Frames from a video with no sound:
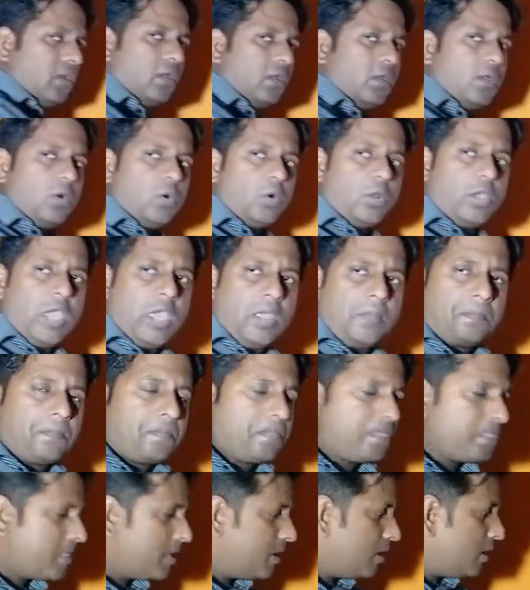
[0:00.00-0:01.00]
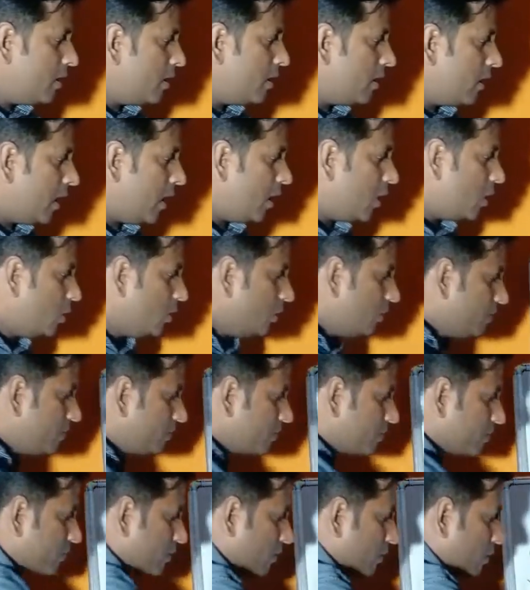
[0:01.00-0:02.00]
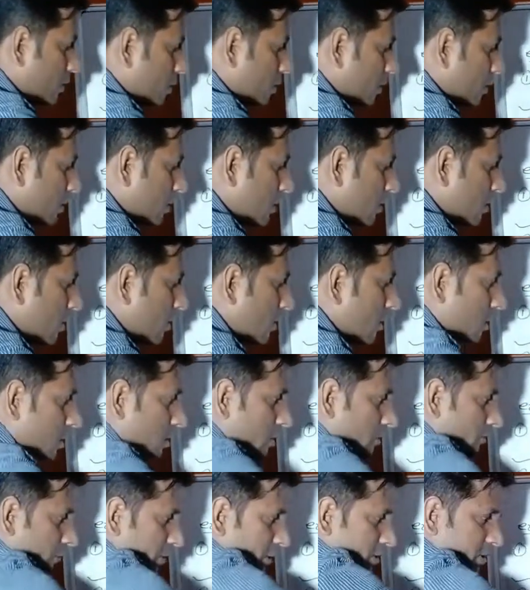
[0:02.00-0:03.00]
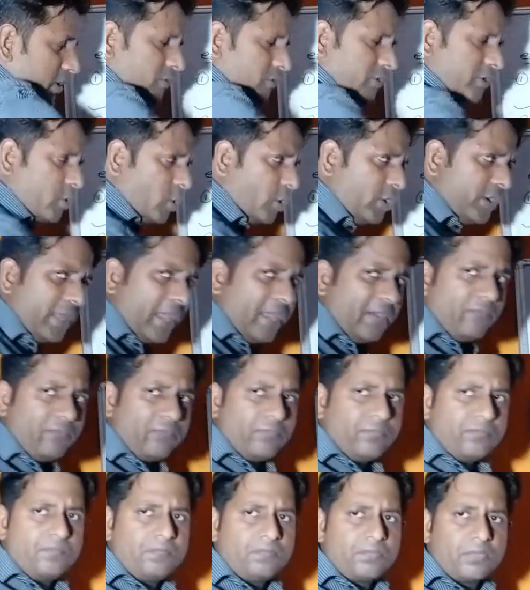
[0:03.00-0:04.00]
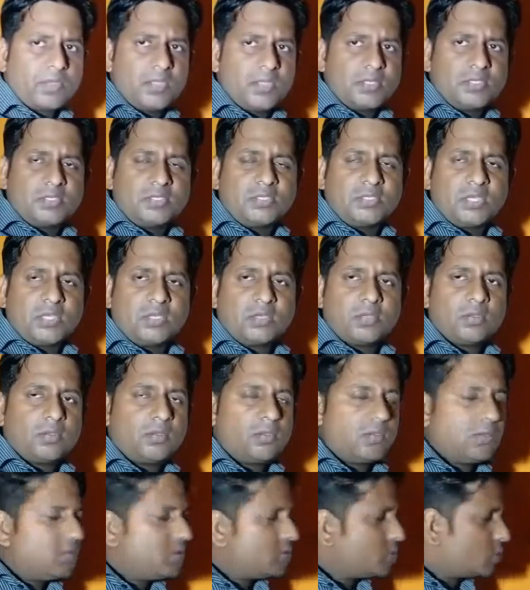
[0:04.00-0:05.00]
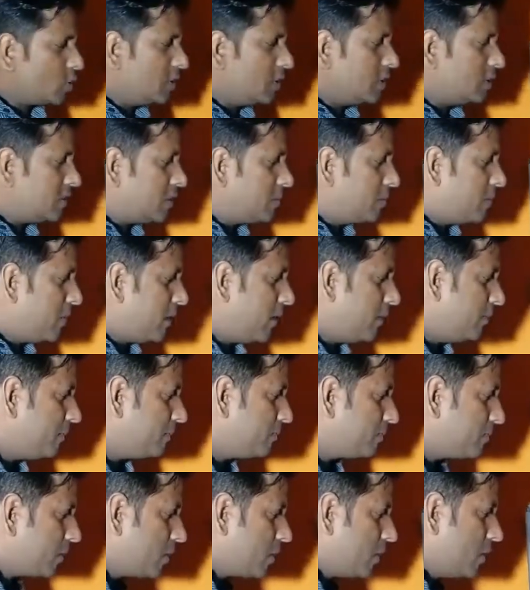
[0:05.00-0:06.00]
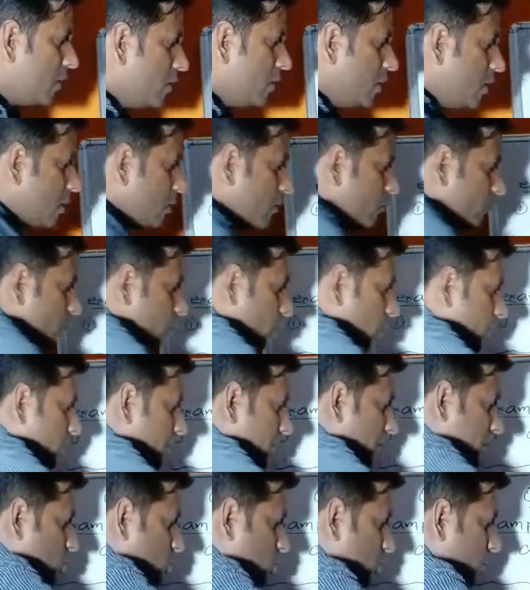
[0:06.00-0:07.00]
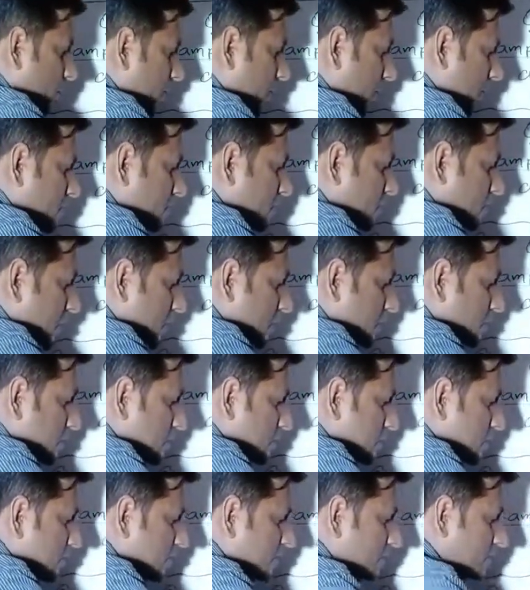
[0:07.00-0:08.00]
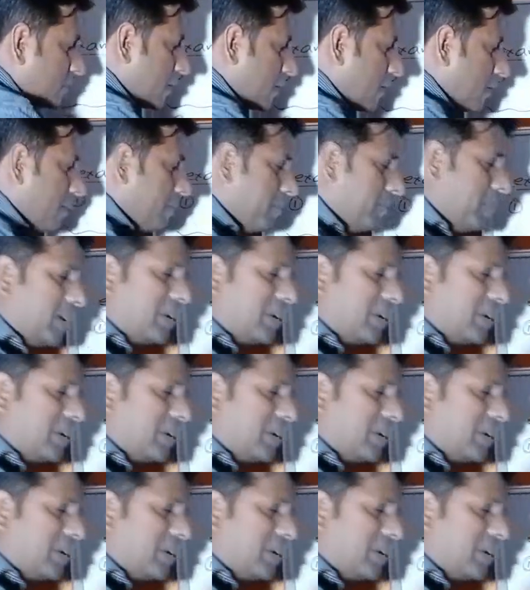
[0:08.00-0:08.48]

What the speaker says: Okay. Now further we don't have. Isn't it? So let it be. 4 plus 2 becomes 6. But